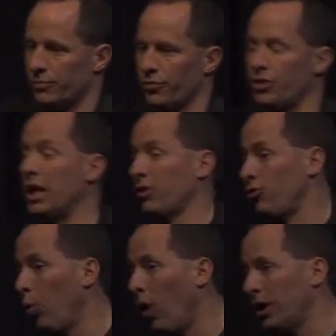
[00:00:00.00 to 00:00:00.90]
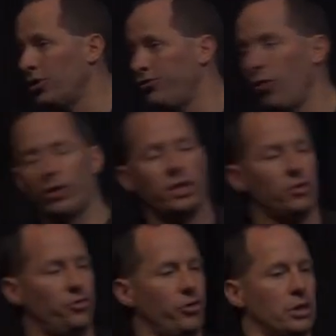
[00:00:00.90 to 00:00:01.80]
for the next 1 to 4
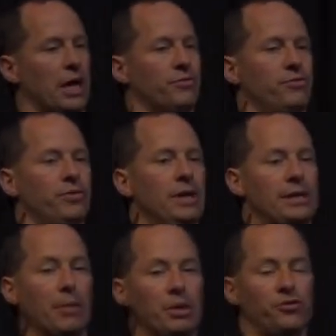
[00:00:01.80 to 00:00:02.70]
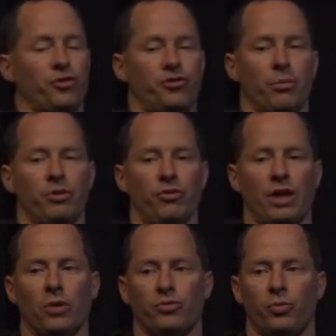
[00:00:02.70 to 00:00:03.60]
years of your life. That means for some of you,
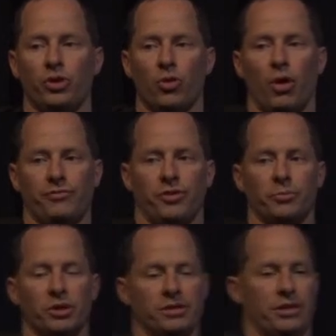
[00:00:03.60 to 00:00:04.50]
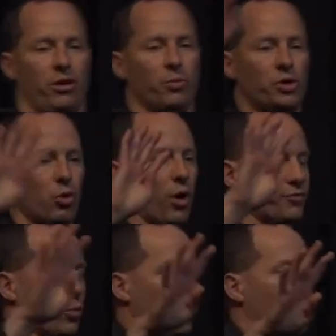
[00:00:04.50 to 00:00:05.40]
that's when you go off to the military, when you go off
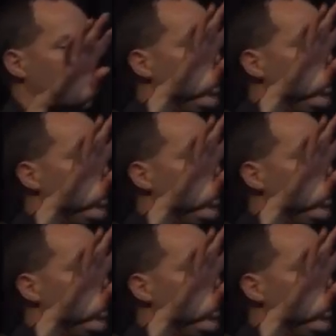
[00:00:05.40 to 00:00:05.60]
to work,